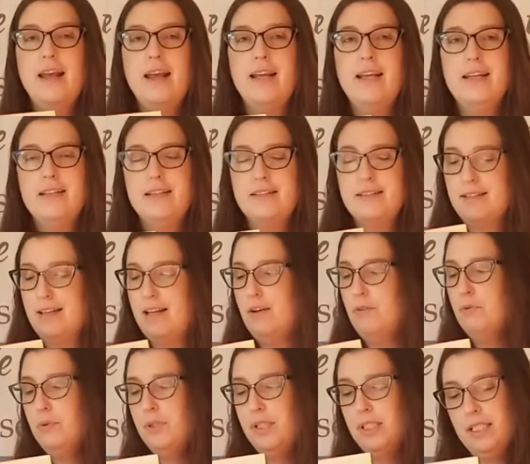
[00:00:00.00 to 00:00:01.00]
is a
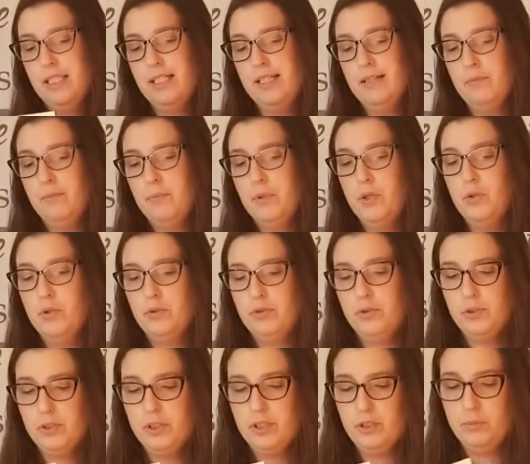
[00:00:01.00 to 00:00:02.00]
really
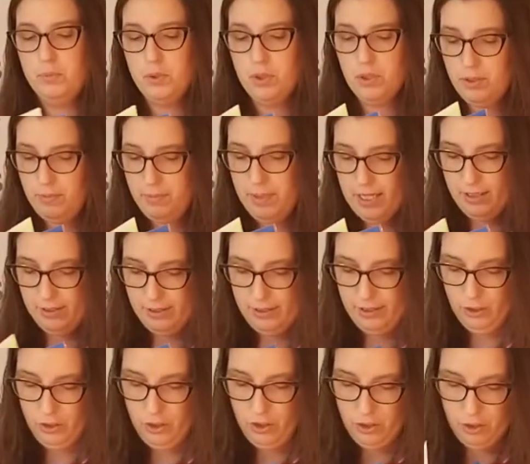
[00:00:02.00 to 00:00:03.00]
beautiful little book about a
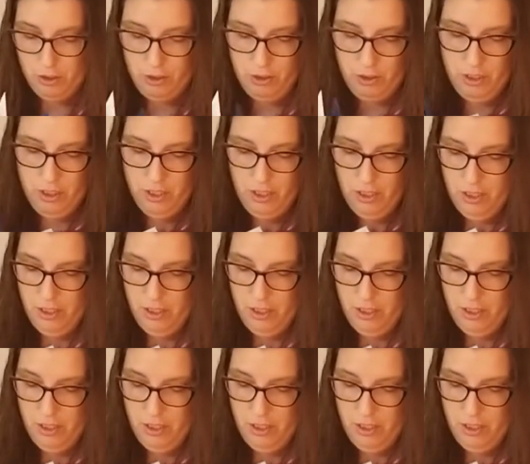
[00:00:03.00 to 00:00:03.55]
little girl